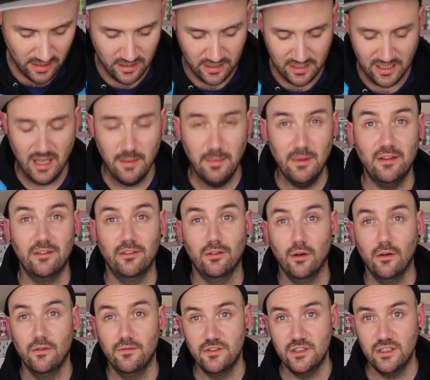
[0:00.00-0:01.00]
to keep it
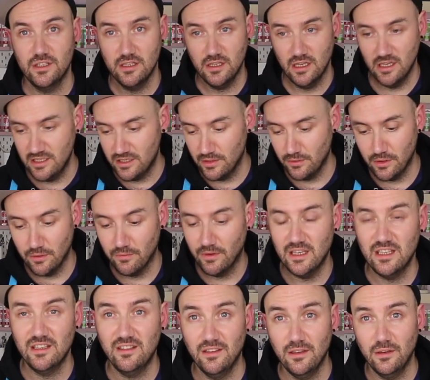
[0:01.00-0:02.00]
soft until you're
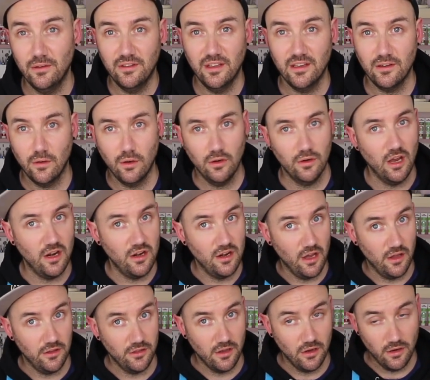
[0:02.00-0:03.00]
ready to use it on
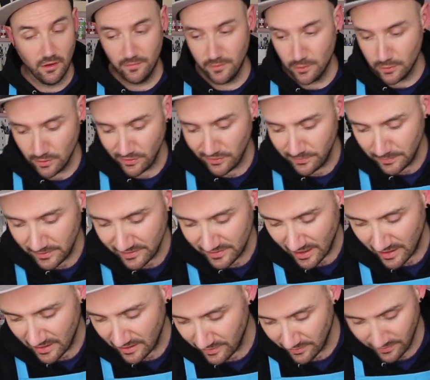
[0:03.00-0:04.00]
another of your Christmas
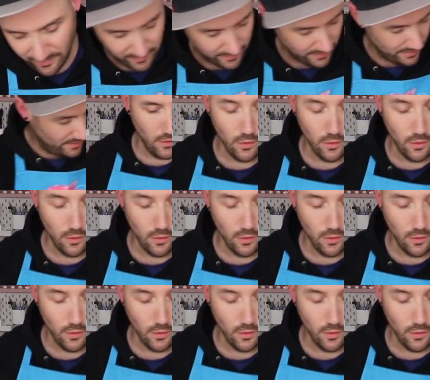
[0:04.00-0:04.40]
cakes.